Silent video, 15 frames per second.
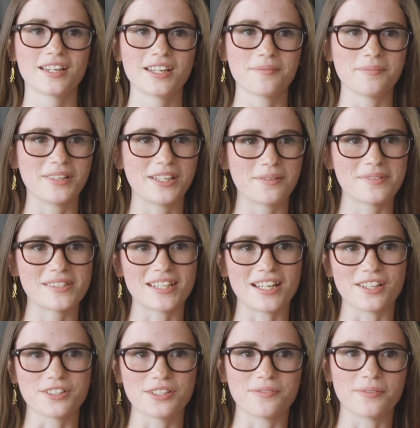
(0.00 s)
Hi, my name is
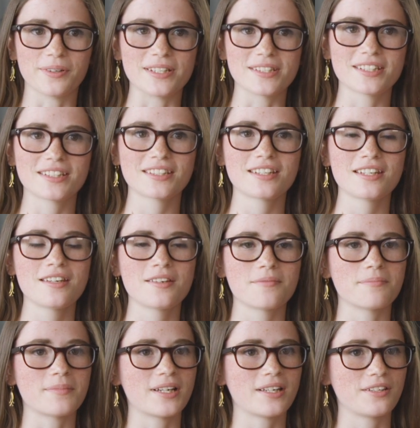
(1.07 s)
Ashley Voisin.
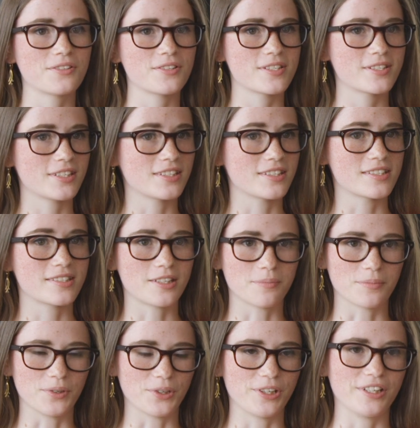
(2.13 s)
My interest in
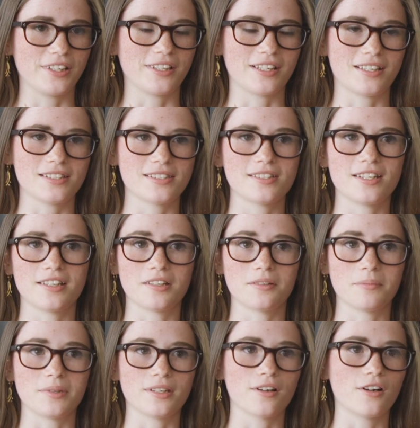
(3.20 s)
STEM learning has taken
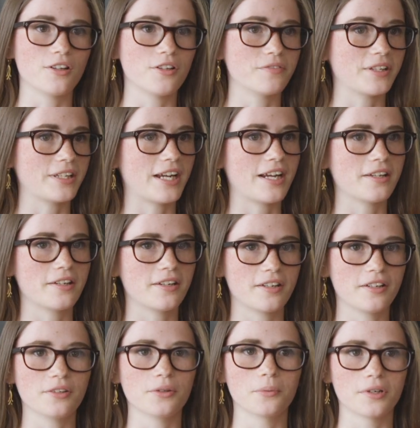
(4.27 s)
me all over Canada
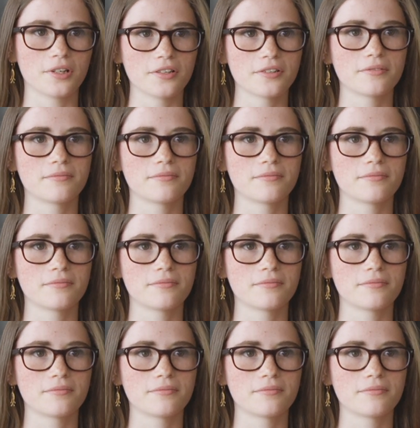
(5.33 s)
and the world.